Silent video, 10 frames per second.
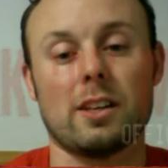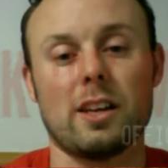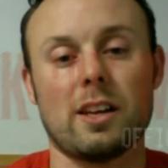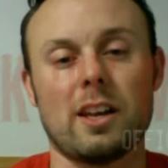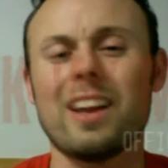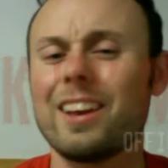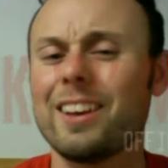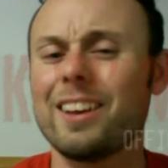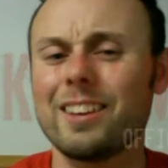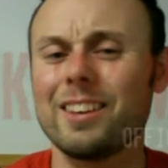
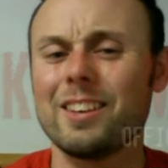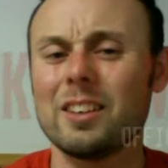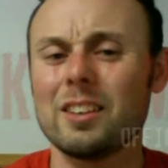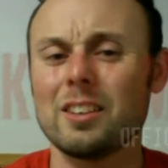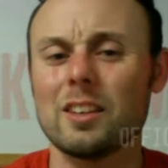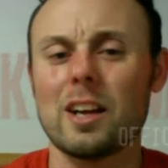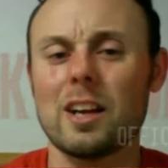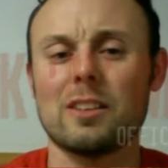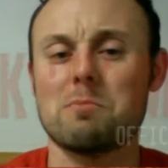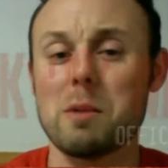And
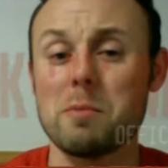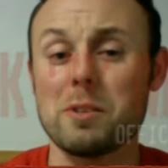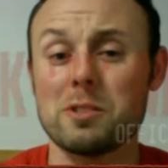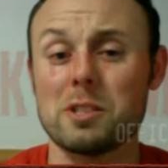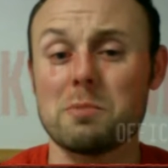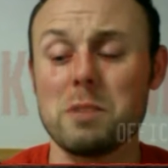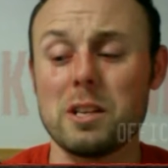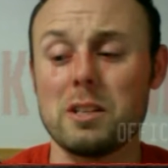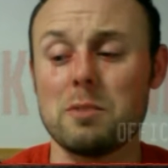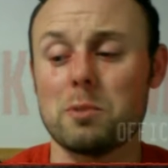maybe it was just
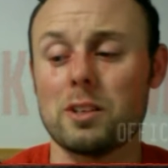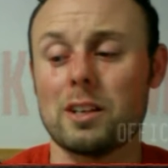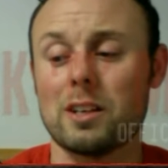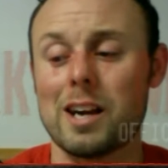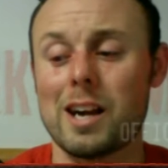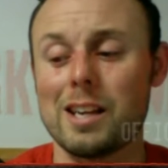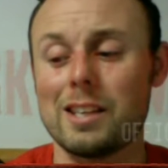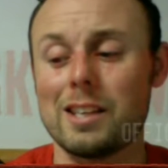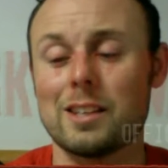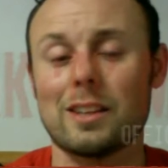me, but I
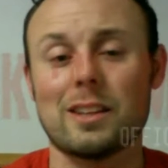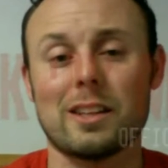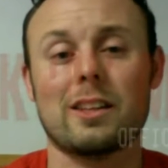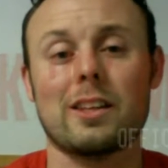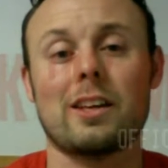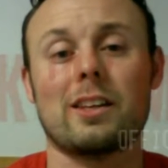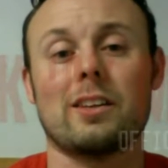didn't think that